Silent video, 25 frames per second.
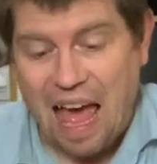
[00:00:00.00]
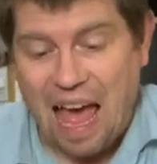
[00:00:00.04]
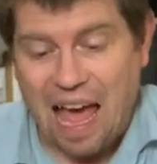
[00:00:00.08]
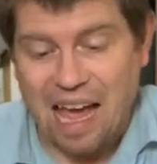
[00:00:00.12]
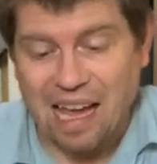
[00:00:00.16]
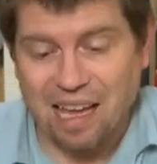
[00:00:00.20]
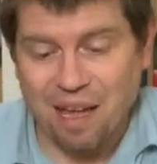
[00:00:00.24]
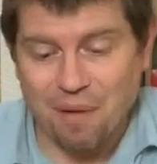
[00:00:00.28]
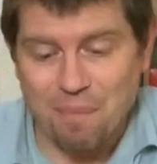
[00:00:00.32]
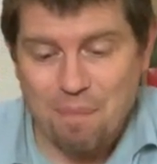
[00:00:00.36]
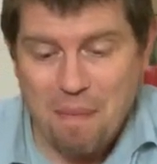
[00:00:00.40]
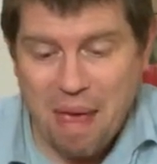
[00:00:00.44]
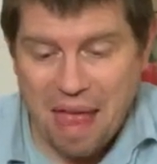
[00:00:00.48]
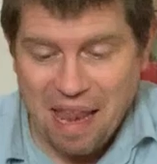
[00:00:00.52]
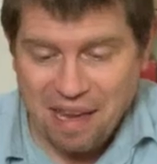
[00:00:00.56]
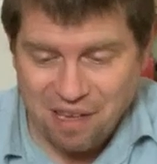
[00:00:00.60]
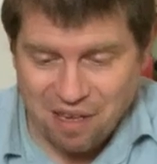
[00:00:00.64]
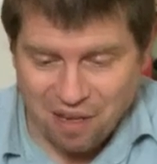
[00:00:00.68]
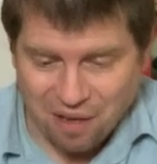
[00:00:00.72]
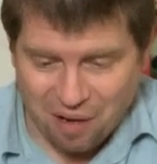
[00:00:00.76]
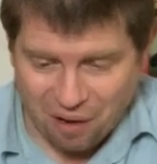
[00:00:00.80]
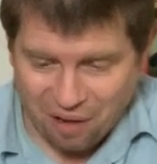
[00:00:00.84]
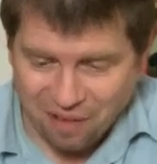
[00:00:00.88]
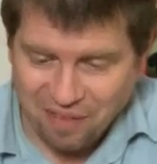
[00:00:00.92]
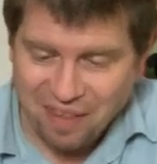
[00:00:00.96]

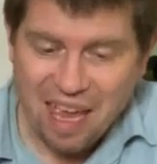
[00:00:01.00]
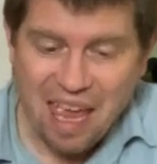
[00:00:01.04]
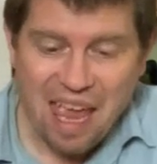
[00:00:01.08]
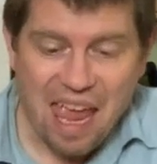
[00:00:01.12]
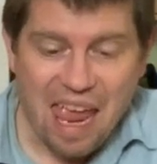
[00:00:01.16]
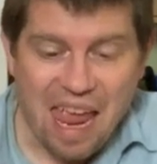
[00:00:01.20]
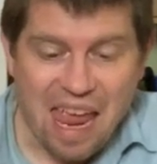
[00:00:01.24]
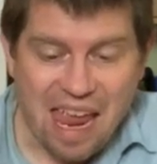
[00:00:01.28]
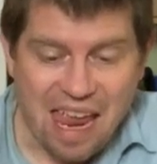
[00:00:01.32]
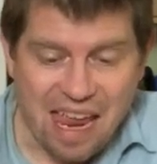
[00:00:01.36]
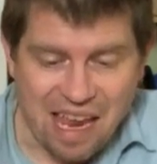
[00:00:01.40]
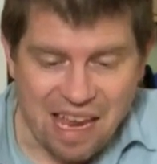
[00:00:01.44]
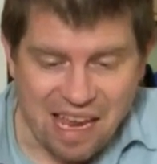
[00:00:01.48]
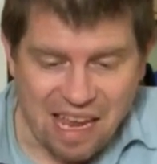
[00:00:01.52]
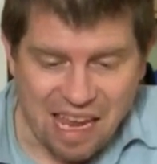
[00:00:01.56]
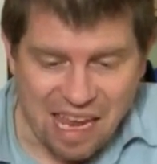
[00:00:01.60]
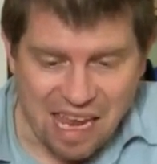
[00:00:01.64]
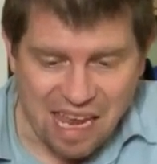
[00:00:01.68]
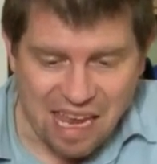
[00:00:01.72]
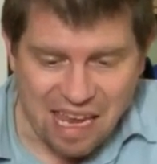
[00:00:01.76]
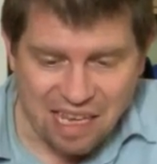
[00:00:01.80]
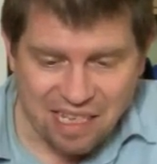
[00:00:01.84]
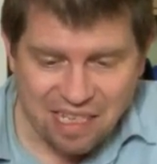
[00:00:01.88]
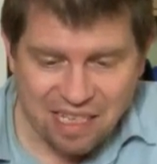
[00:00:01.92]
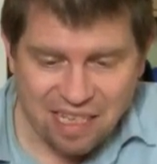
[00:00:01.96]
Agamemnon
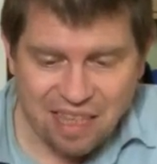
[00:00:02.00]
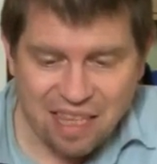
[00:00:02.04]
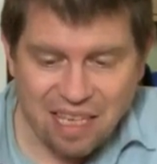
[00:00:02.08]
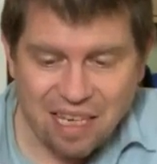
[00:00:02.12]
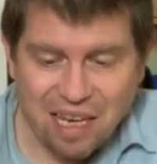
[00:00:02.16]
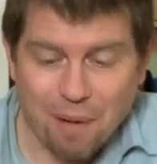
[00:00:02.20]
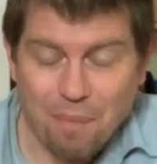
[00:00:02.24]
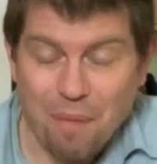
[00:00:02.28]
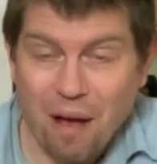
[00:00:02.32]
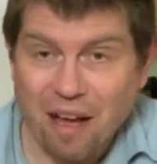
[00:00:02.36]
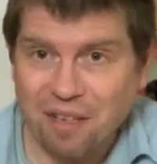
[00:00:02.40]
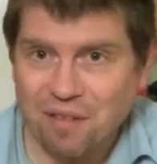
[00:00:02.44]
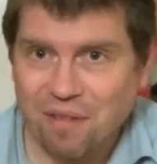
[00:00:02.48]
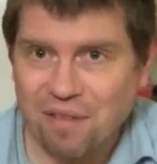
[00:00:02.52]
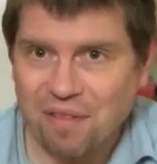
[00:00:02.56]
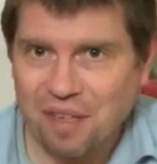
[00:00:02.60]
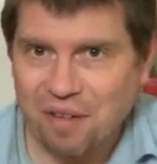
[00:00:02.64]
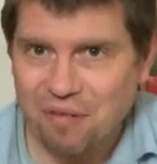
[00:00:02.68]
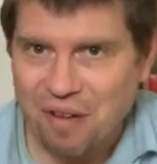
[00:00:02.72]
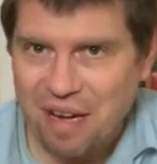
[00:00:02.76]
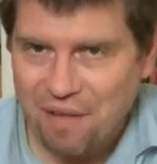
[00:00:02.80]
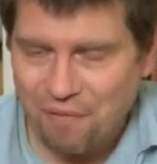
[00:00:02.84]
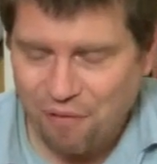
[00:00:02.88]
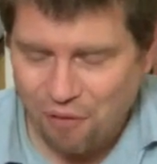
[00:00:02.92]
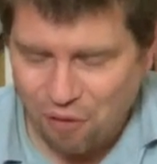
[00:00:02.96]
is the commander of the
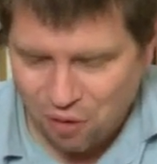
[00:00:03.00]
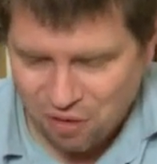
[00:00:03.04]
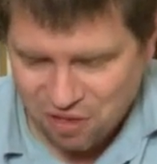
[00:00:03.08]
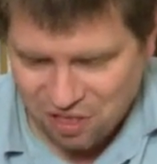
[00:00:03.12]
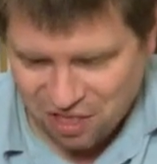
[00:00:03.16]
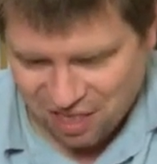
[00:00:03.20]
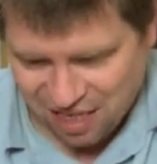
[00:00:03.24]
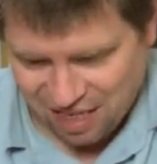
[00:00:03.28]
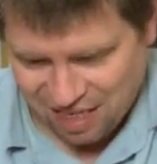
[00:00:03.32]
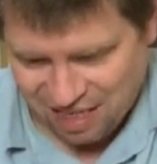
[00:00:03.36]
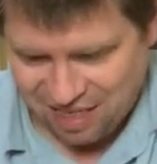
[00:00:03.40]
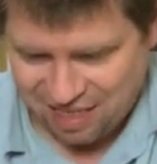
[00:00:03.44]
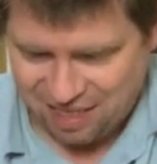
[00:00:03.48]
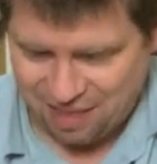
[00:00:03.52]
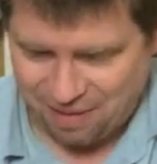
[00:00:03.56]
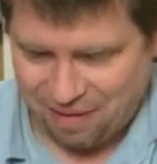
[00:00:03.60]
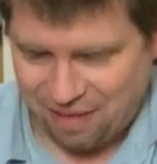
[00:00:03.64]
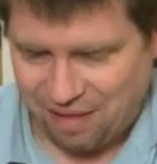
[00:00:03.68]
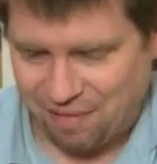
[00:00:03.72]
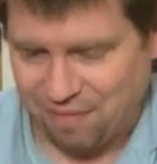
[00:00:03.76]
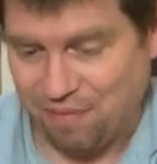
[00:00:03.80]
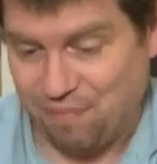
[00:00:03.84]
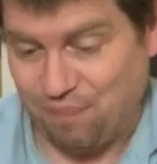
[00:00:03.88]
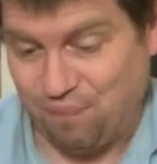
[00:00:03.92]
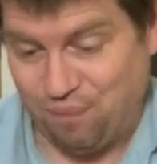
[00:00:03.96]
Greek forces.
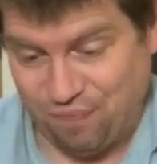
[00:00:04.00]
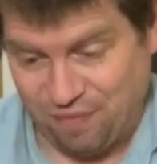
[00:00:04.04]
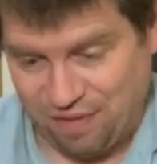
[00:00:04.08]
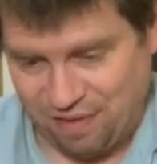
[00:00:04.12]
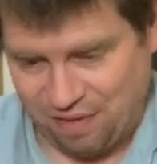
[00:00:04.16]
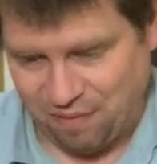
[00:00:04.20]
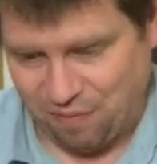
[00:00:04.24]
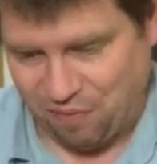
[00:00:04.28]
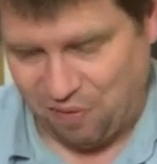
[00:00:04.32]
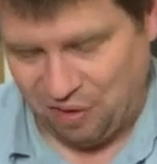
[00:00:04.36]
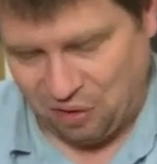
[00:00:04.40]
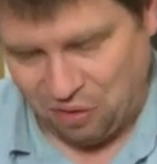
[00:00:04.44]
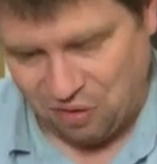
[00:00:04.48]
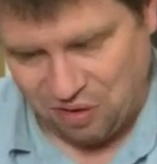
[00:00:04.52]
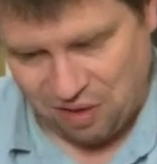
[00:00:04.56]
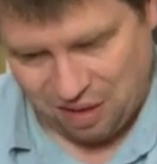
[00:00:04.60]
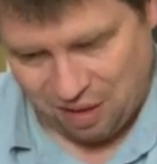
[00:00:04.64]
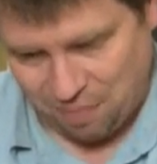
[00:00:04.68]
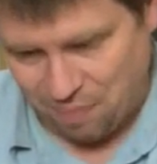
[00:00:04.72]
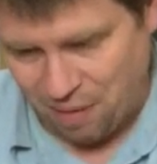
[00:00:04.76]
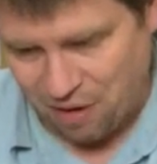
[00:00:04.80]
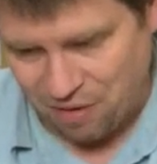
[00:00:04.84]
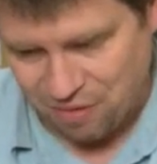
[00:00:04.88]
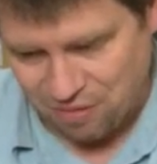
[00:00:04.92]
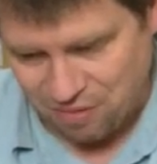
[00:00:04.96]
I've forgotten
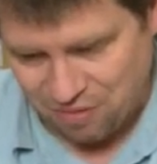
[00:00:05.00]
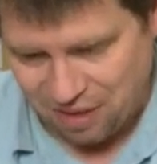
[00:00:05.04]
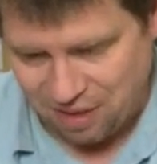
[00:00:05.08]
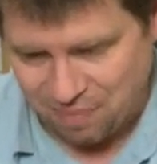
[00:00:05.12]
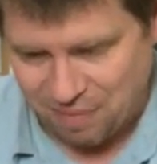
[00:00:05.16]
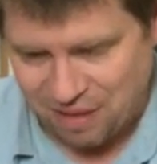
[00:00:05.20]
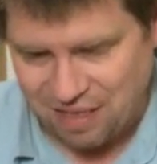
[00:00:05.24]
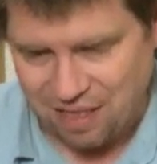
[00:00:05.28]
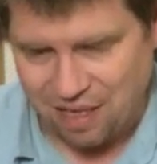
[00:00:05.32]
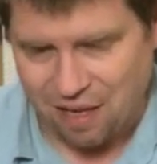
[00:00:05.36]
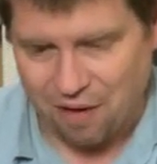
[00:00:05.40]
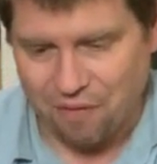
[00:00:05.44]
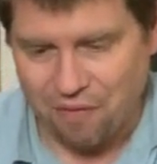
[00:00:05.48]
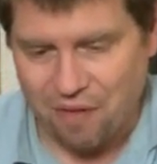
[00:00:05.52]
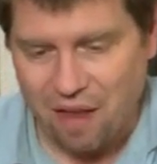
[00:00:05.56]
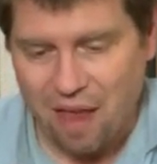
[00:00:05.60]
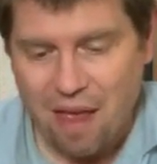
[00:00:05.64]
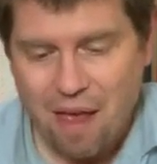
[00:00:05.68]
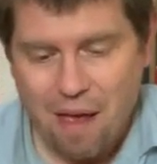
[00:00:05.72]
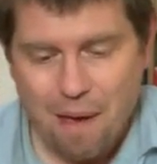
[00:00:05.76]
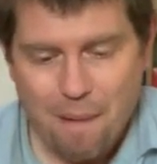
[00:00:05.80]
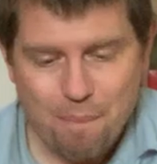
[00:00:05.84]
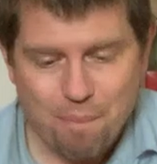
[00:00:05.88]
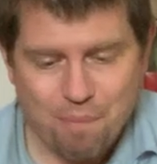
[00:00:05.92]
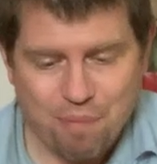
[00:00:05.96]
the poetry myself.
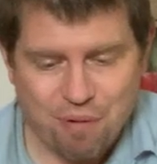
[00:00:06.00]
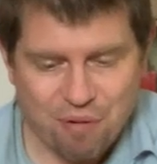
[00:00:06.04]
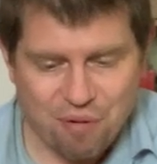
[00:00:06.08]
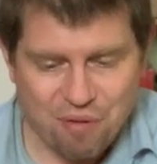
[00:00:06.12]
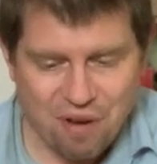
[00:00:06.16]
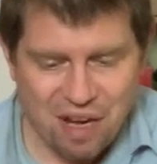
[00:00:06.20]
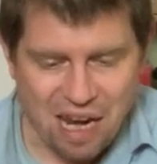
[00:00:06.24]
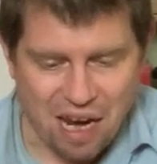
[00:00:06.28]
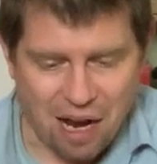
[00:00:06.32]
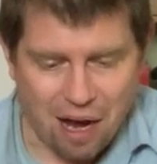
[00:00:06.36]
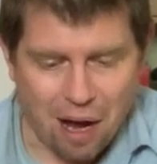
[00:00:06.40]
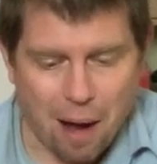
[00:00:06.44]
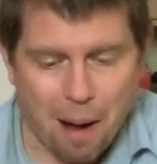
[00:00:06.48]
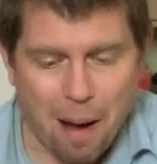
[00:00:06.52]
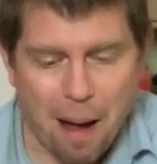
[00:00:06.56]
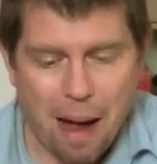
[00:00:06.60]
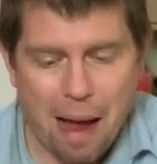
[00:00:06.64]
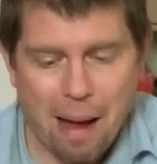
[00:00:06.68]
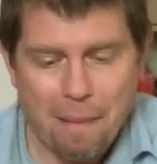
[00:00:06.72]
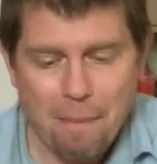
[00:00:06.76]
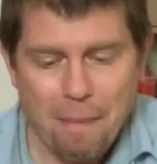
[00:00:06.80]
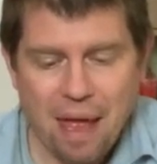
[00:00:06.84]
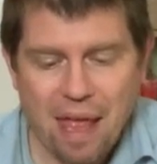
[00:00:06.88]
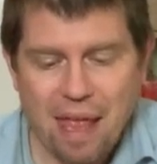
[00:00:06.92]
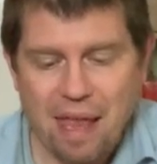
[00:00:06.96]

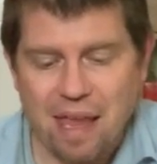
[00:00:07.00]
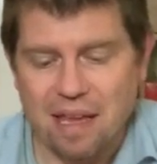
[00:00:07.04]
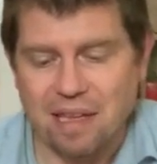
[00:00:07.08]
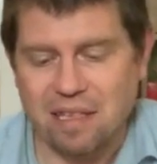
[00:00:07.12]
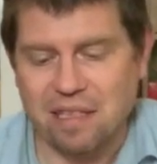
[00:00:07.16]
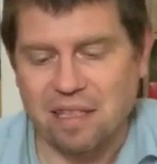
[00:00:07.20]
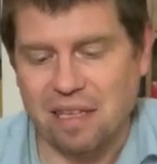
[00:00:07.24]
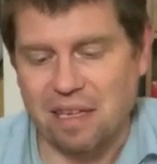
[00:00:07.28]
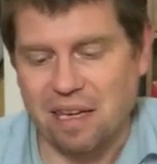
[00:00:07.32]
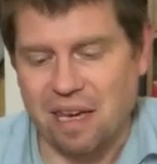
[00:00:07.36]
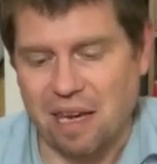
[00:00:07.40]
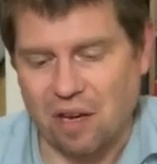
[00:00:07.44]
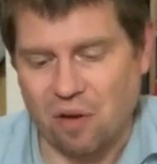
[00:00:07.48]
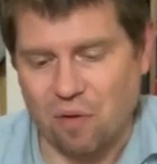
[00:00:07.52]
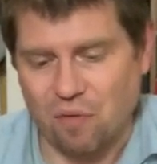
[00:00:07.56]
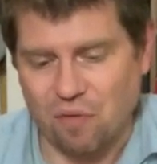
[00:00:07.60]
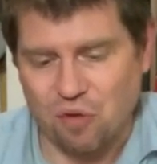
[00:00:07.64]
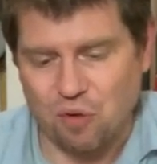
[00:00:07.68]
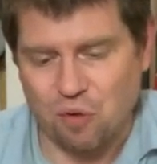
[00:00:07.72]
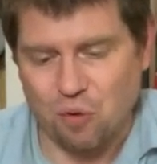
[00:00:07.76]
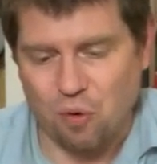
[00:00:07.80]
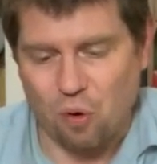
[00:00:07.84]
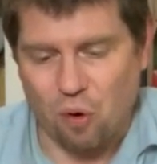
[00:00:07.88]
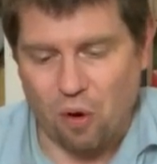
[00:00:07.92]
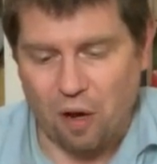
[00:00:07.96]
Priam is the king of
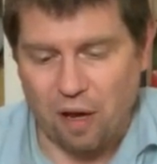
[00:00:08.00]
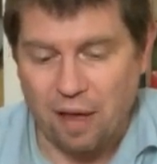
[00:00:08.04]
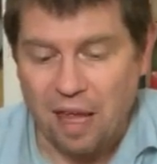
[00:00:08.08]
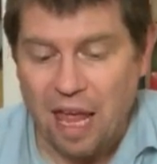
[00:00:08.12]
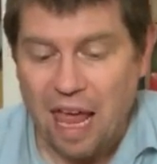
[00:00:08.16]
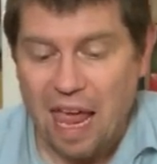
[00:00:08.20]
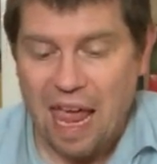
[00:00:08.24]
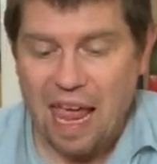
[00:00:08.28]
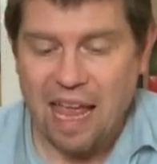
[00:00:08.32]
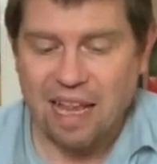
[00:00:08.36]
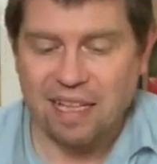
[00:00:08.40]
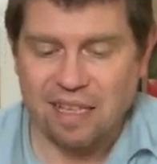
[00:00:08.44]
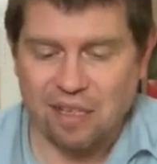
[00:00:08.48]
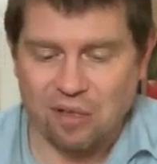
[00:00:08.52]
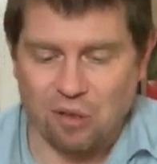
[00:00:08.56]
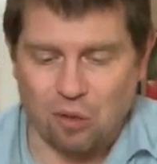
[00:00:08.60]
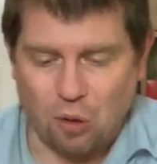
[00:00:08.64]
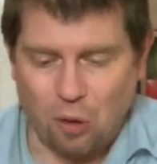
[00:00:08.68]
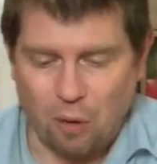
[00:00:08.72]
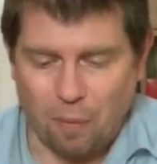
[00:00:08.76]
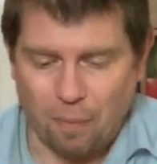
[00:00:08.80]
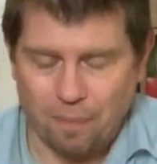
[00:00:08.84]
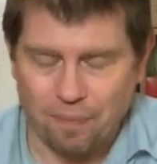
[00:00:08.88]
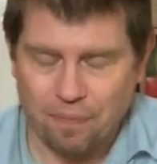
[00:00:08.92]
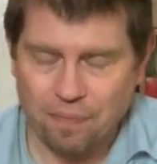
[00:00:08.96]
Troy. Et
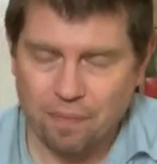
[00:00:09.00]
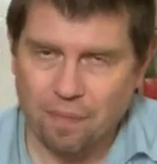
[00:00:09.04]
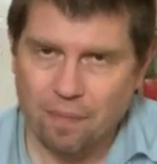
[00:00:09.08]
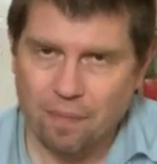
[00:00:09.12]
al.